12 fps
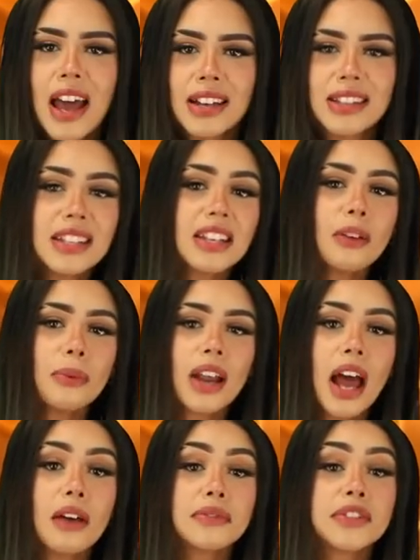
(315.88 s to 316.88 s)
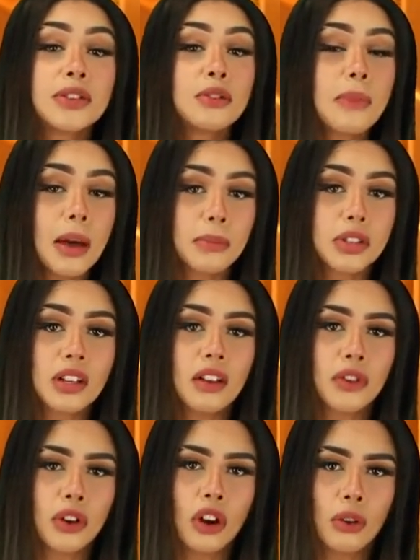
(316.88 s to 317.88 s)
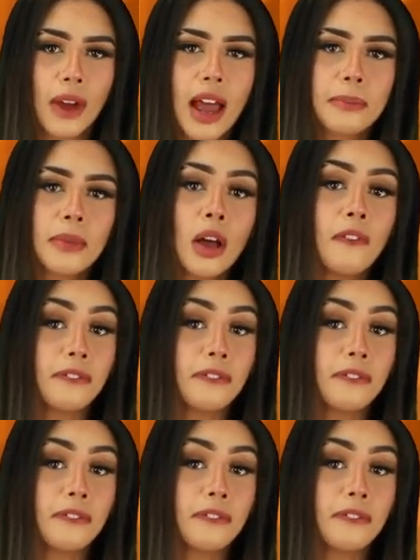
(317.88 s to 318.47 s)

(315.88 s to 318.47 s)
Nzinga would have two members of her harem